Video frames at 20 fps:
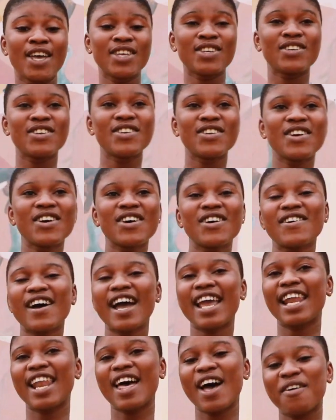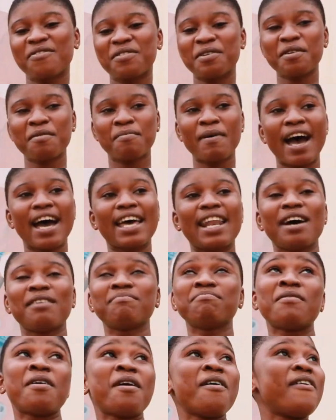You know I love you, but
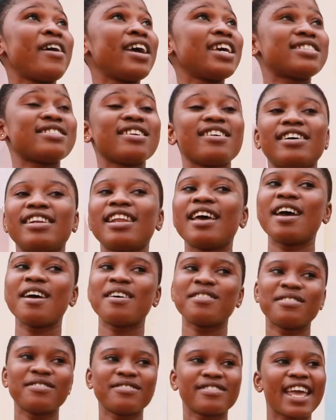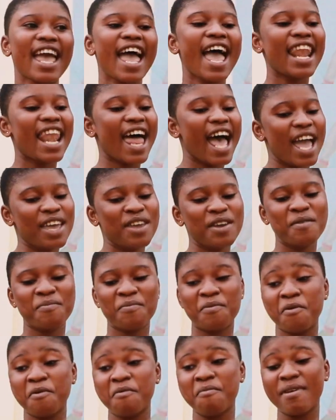I'm always on them. Girl, I you
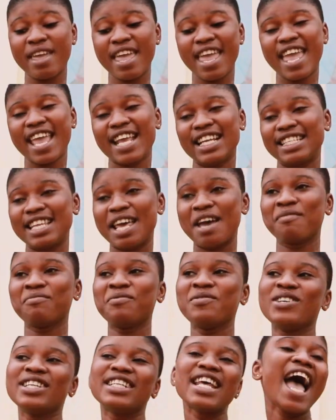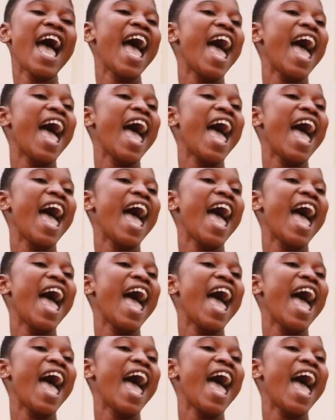put me in the mood.